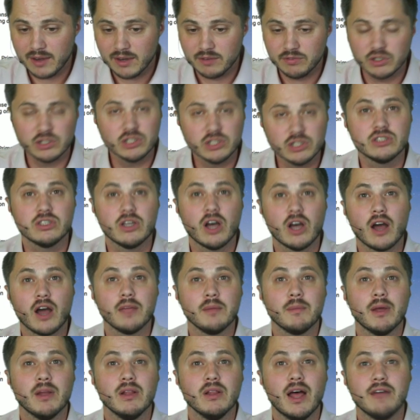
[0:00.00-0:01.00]
And if you're just
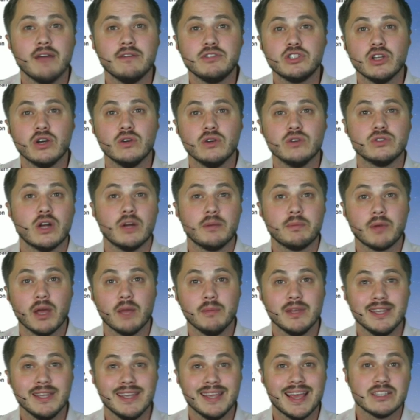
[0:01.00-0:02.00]
talking about live shows or
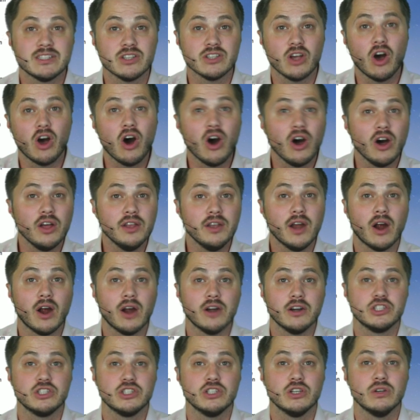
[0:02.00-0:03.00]
upcoming guests on
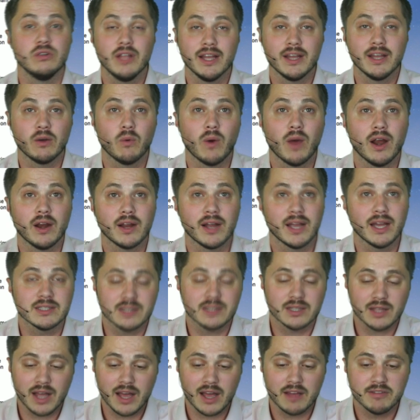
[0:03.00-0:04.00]
our show like
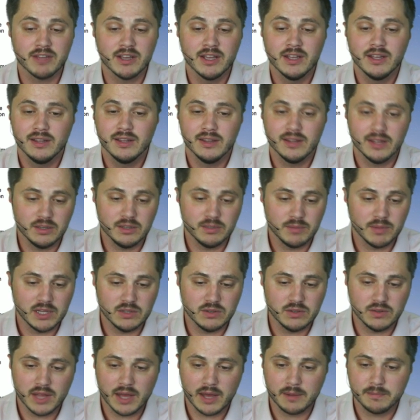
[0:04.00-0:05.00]
Wirecast Live, then you may
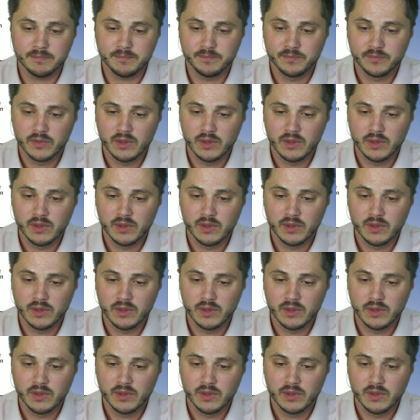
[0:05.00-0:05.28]
do that.